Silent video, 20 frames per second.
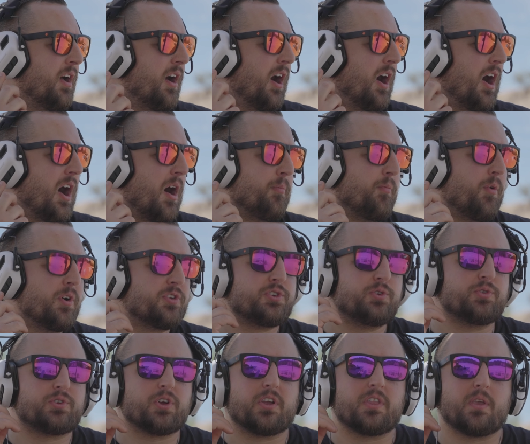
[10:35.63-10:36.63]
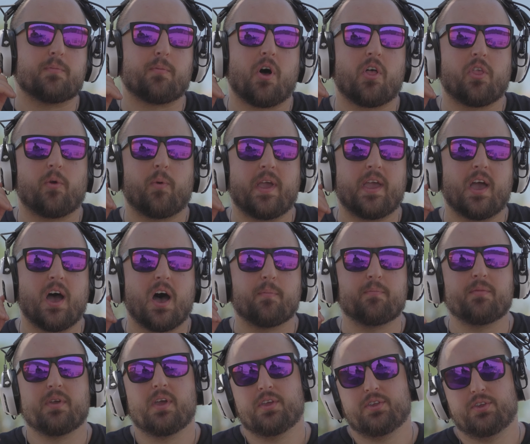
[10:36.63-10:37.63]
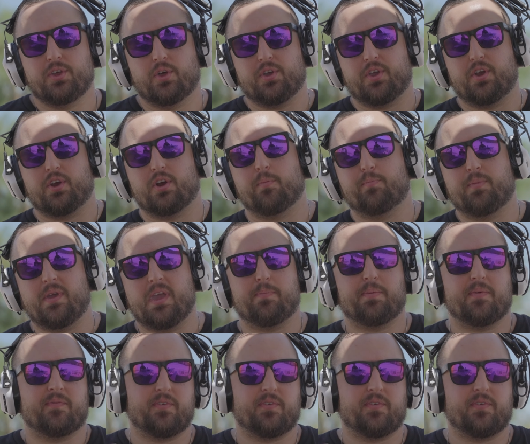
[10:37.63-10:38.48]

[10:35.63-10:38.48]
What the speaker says: Once you turn them all the way up, you'll hear a beep.